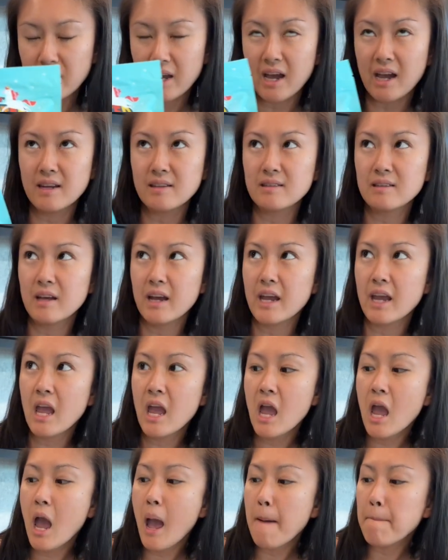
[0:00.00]
It has like
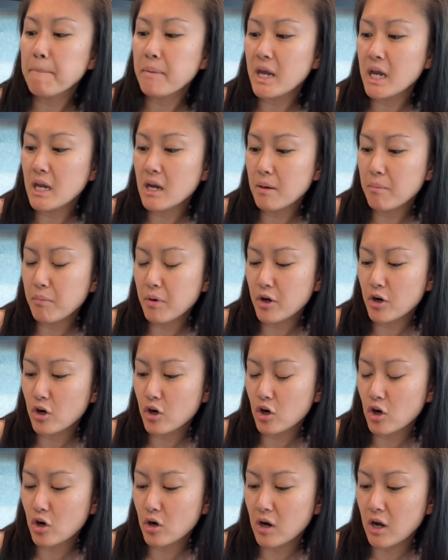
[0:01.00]
peanut
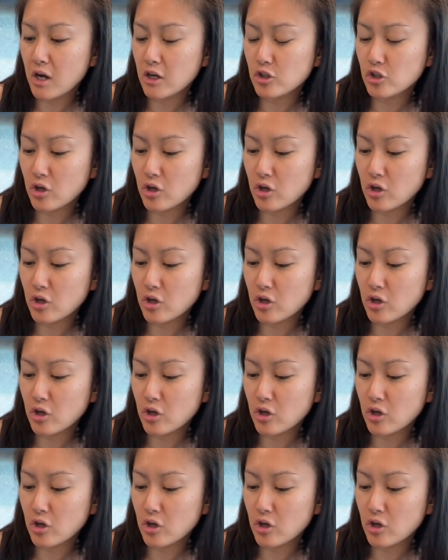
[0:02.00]
butter,